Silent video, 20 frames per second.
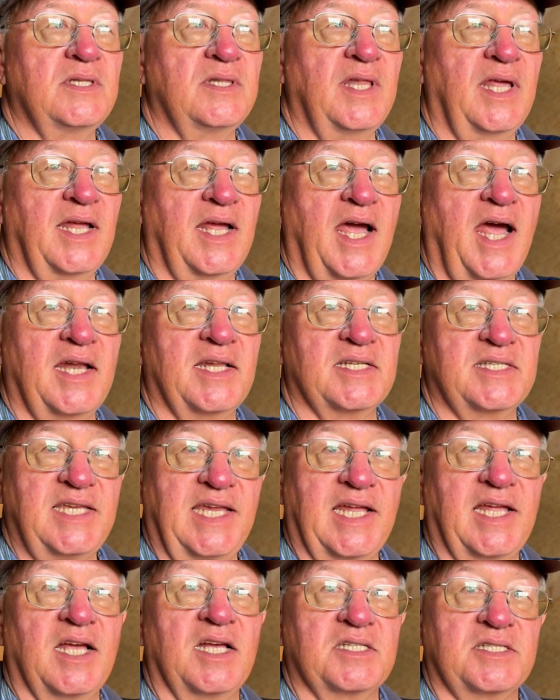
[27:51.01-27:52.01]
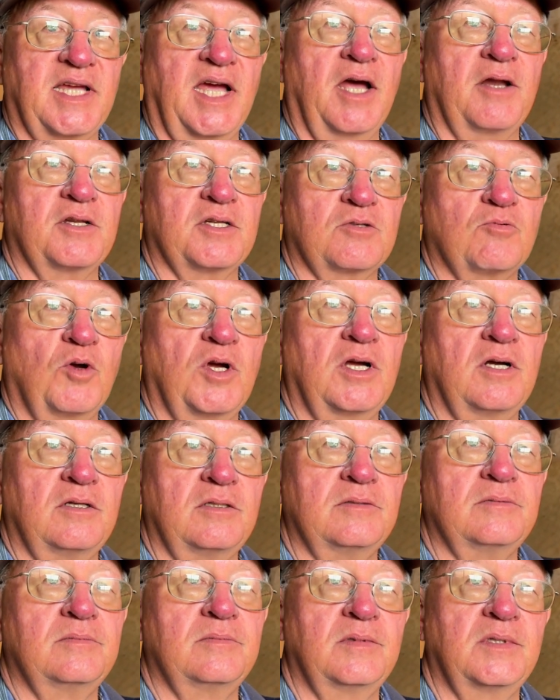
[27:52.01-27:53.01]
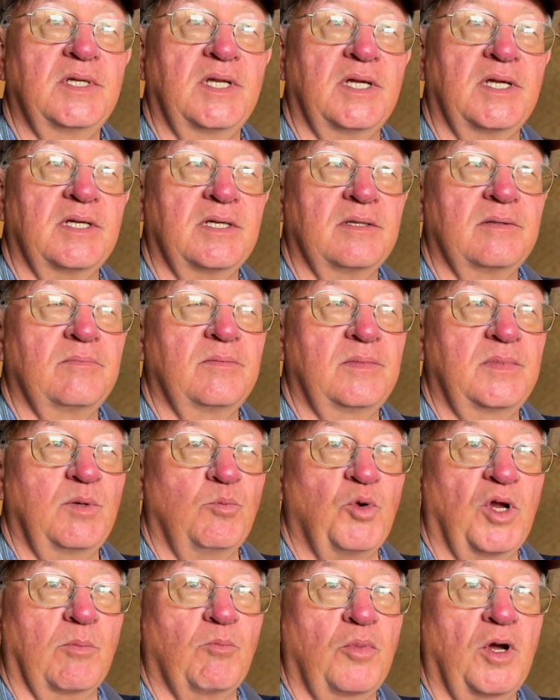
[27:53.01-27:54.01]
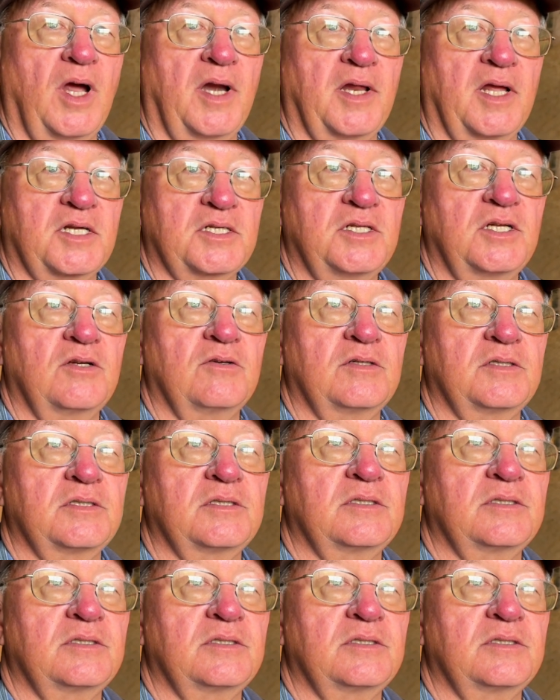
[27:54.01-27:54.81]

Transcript: they kind of seek us out as well to bring products to us.